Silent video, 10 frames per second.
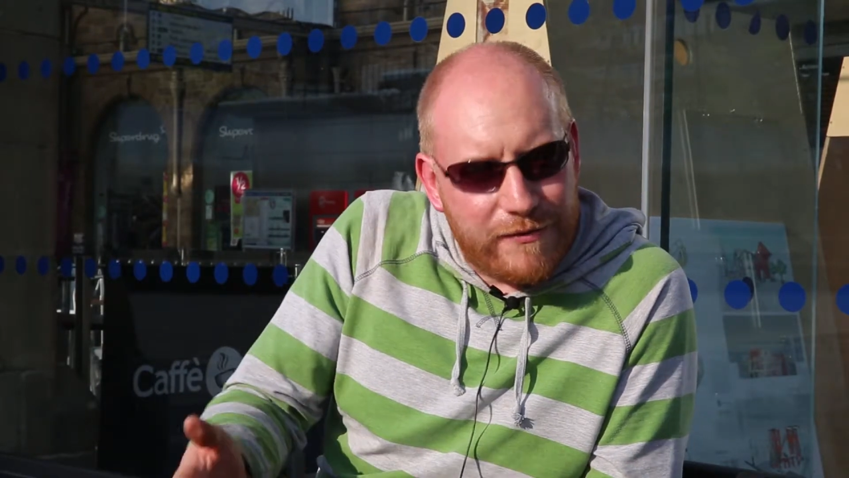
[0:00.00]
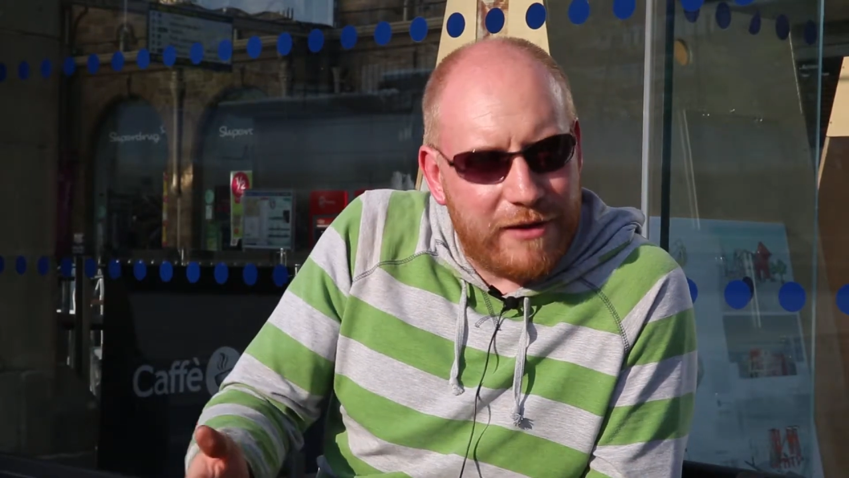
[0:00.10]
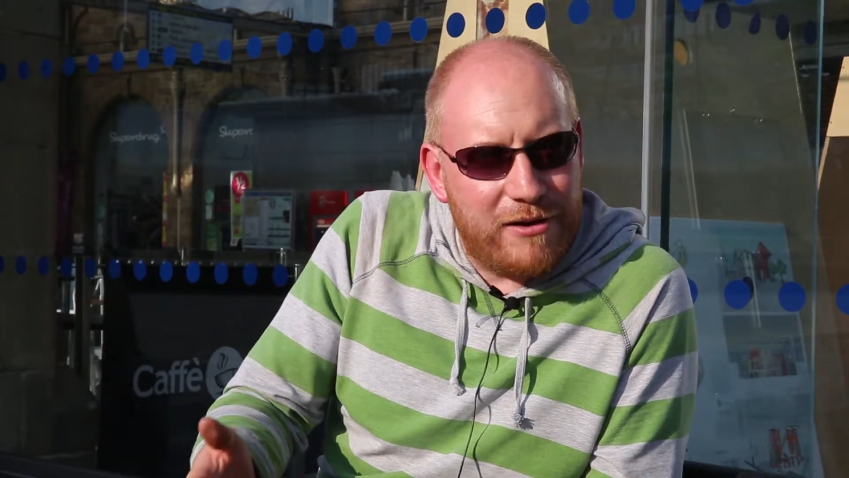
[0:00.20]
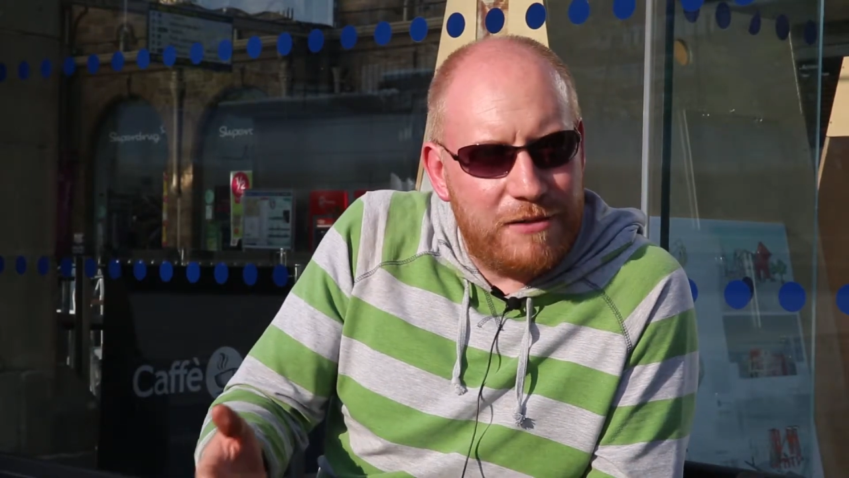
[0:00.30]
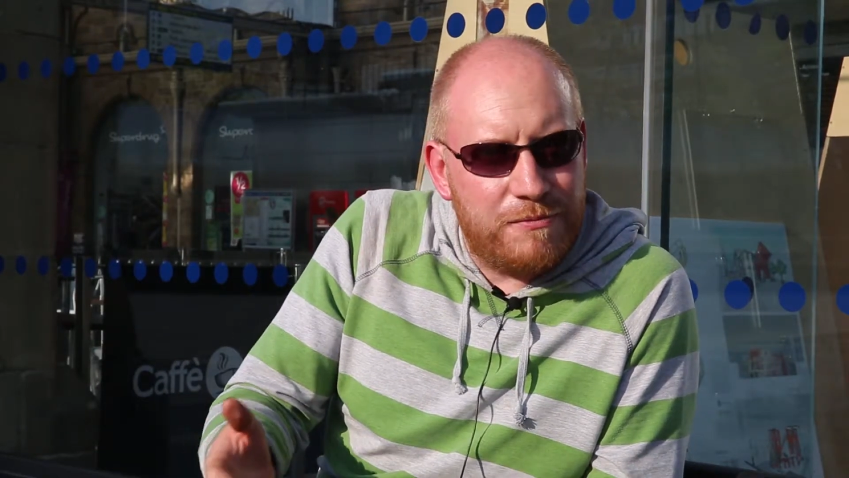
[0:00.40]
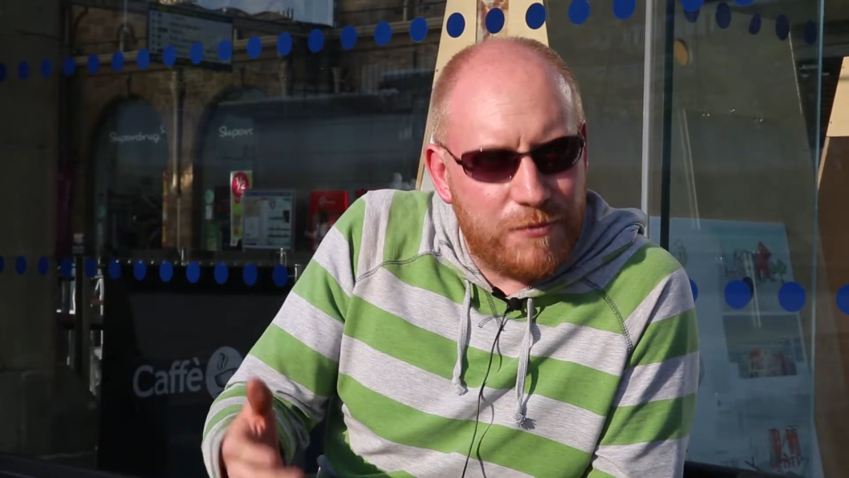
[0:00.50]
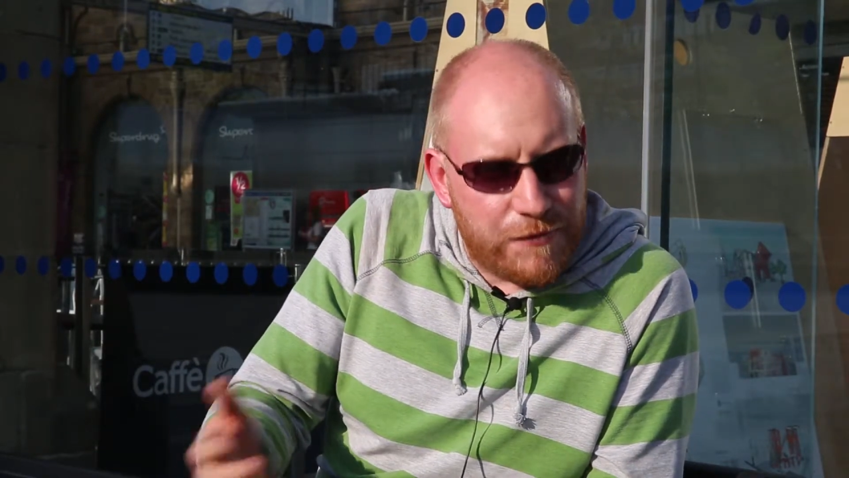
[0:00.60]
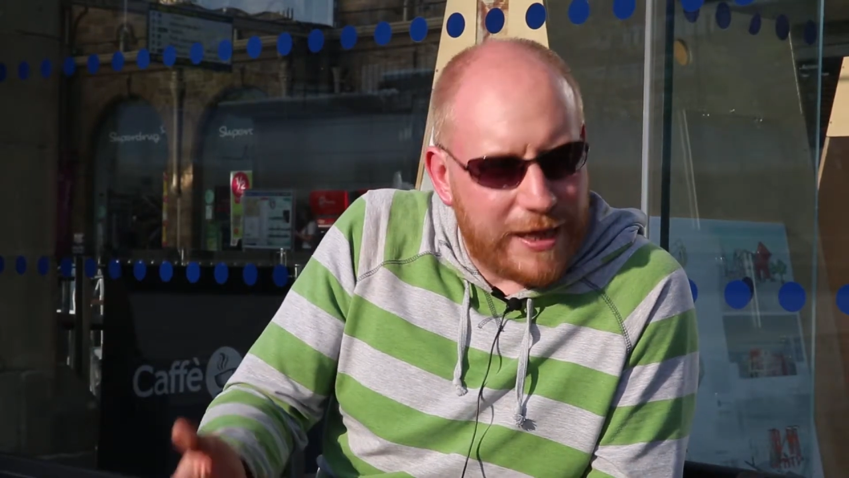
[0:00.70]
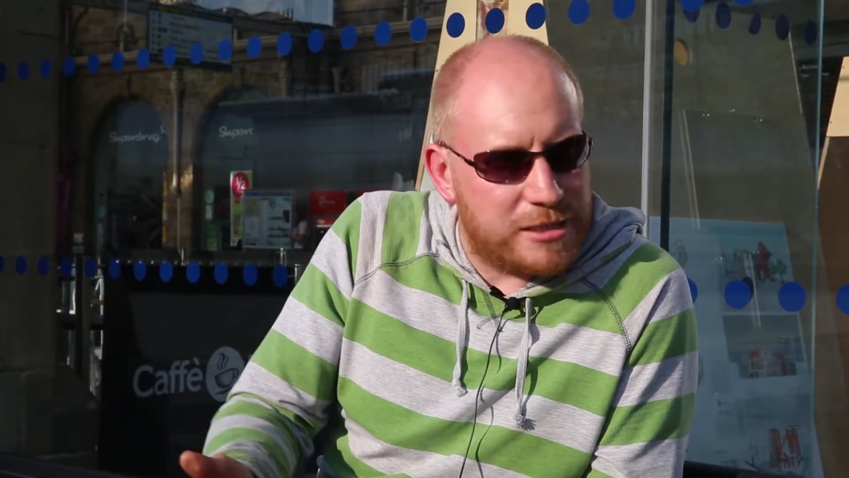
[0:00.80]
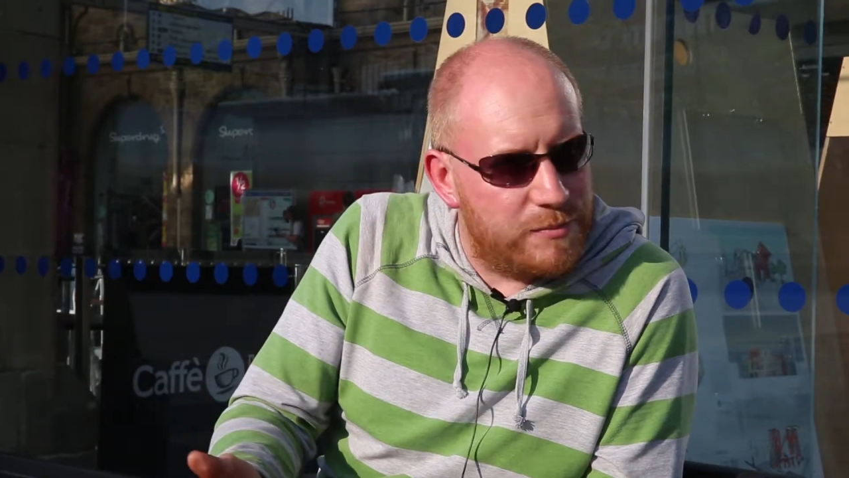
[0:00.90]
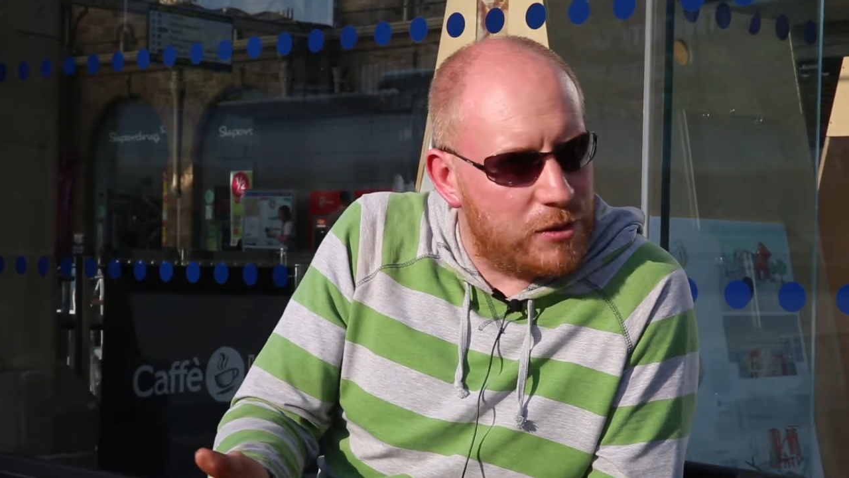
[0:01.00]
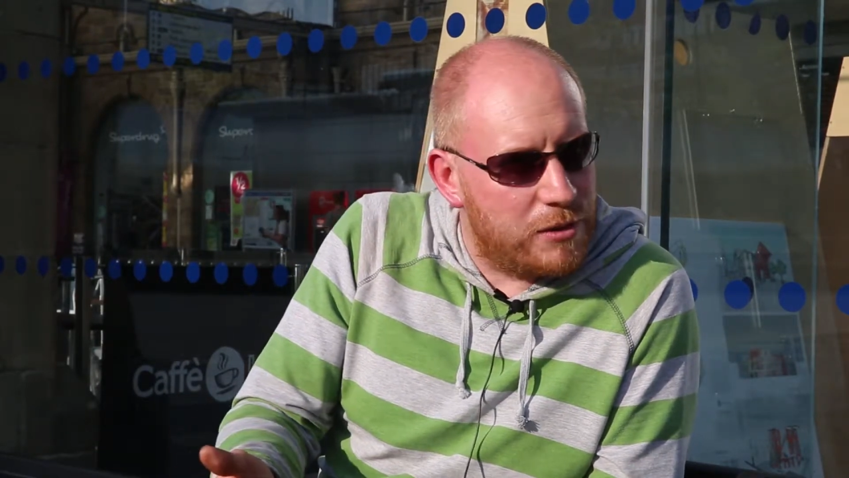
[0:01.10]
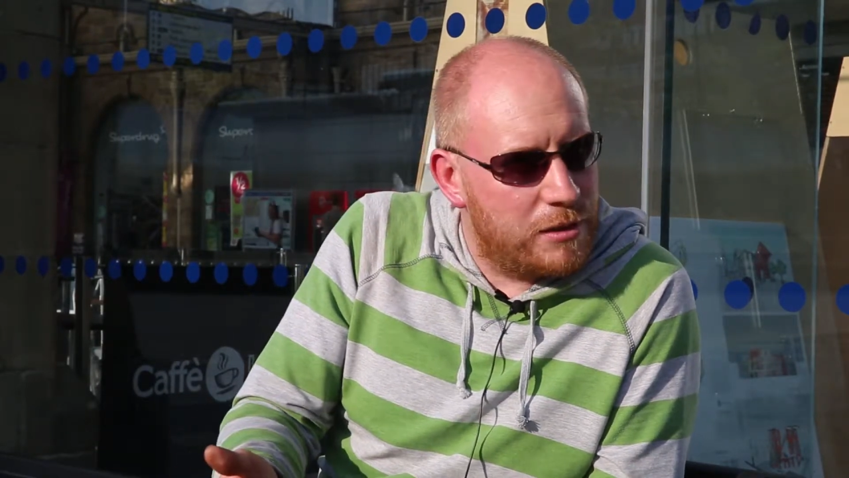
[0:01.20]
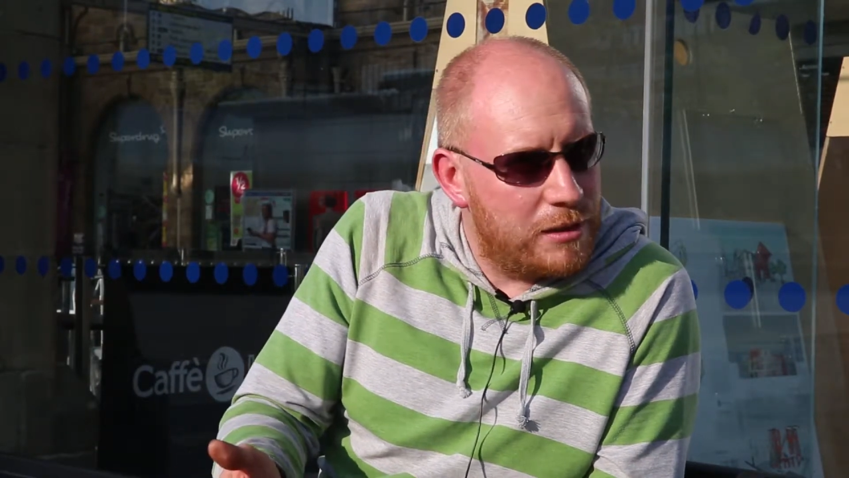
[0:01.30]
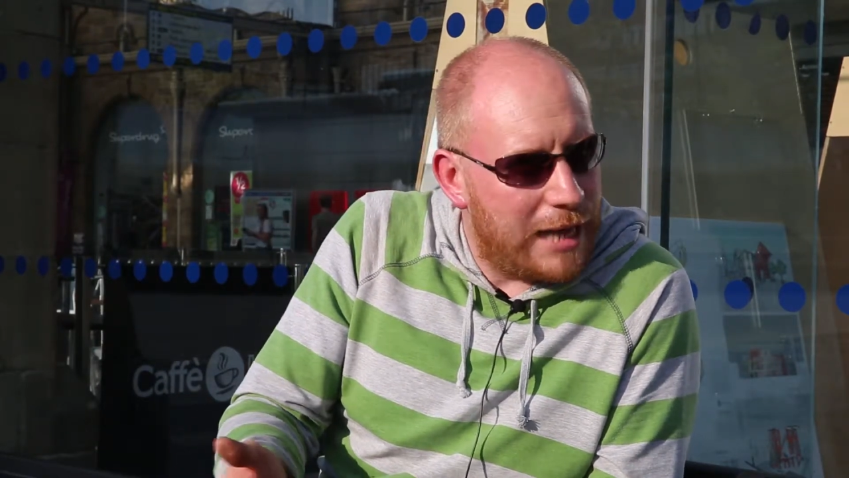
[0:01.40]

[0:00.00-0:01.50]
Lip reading: very flexible